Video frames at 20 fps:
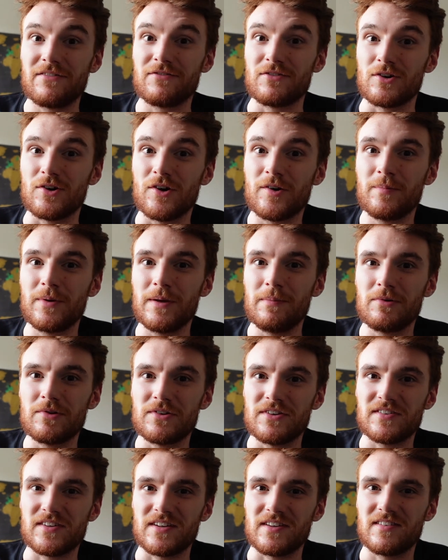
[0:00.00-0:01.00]
for a lot of people,
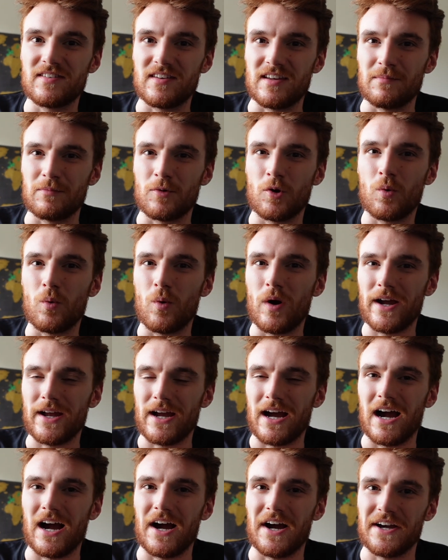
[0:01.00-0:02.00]
this can seem quite
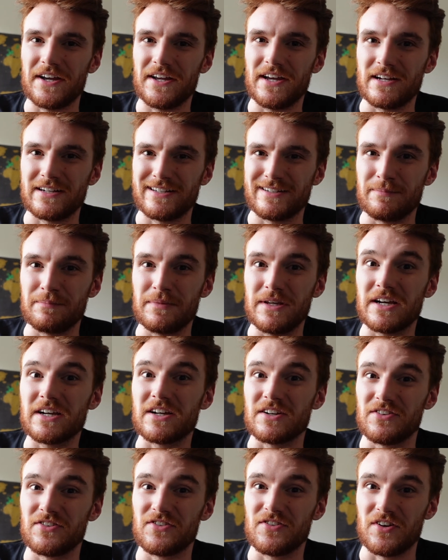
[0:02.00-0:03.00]
high and can be a
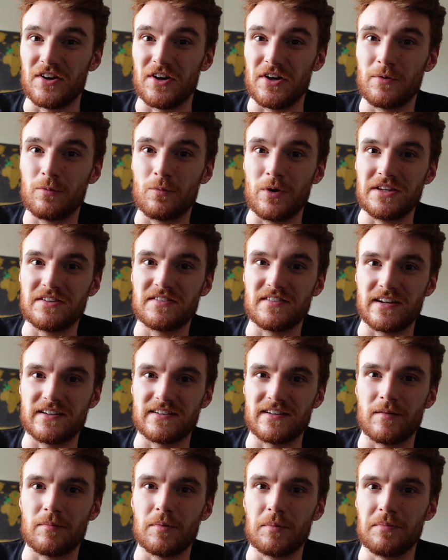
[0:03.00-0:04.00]
concern when
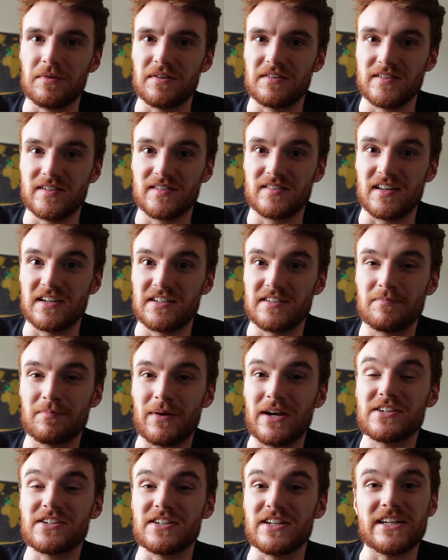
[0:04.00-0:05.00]
setting up a business,
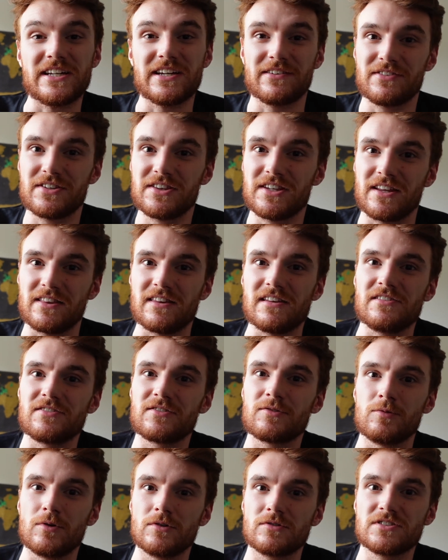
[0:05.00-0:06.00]
especially given that these
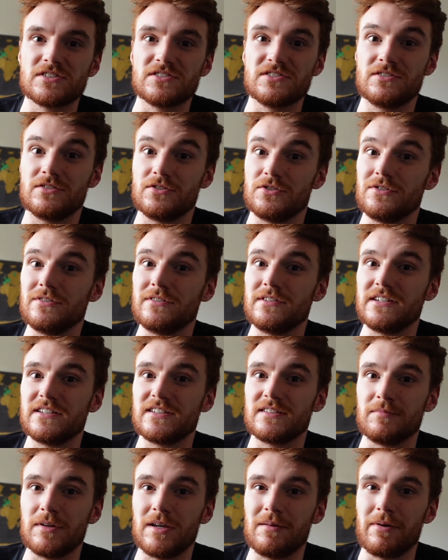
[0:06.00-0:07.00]
quotas do need
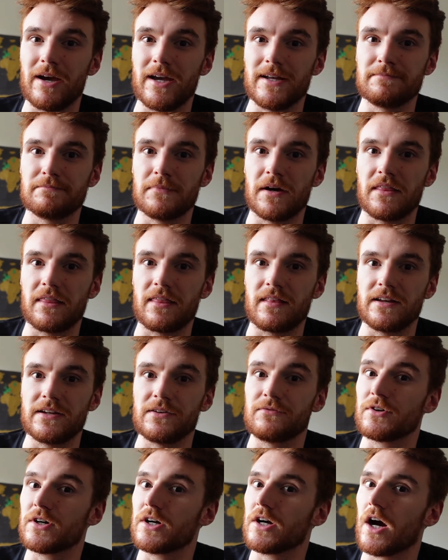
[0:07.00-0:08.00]
to be paid monthly,
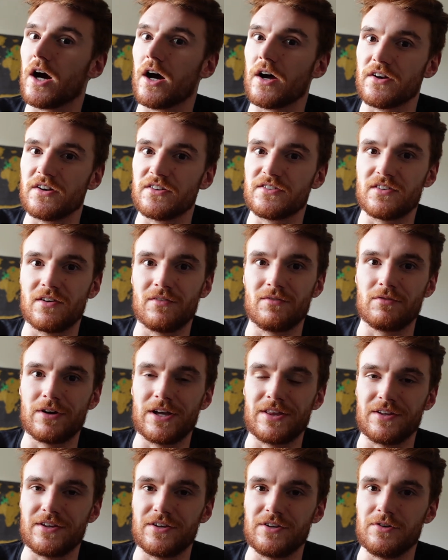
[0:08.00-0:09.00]
regardless of
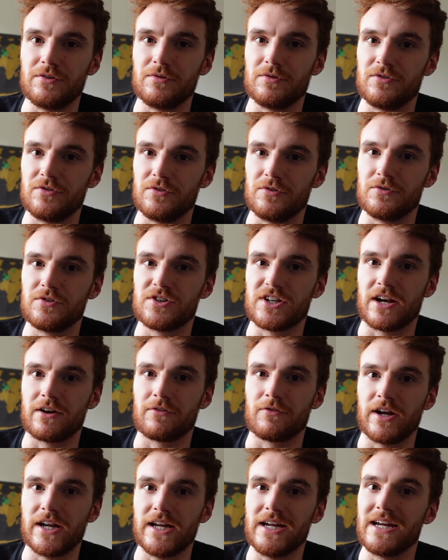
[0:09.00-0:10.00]
whether you do
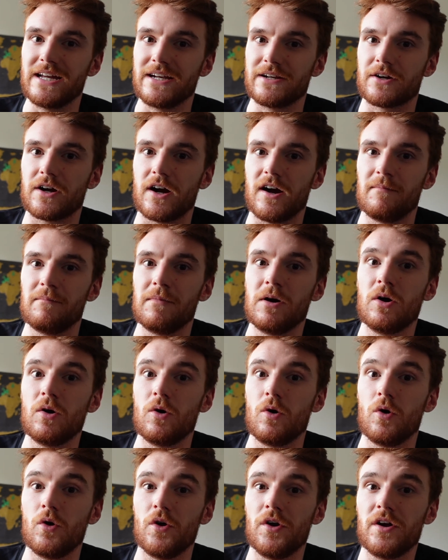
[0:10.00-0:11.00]
generate income
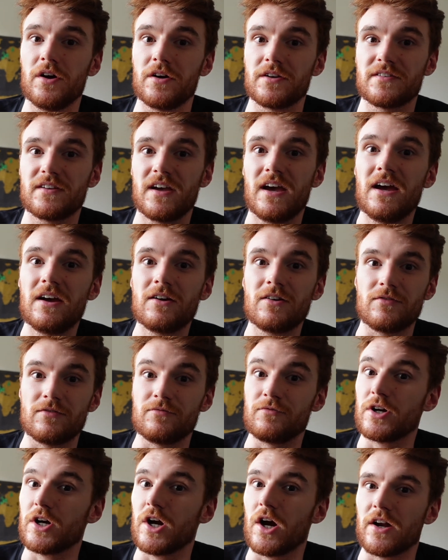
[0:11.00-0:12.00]
or not,
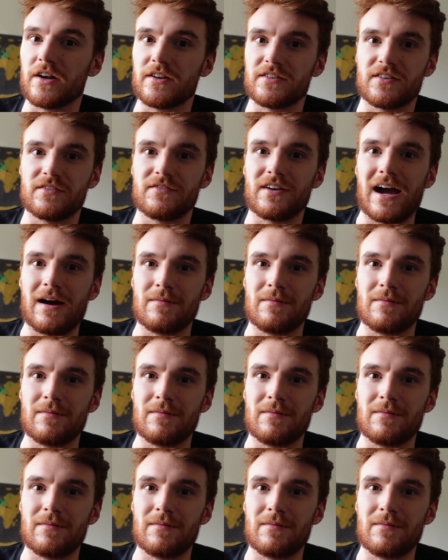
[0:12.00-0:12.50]
regardless of how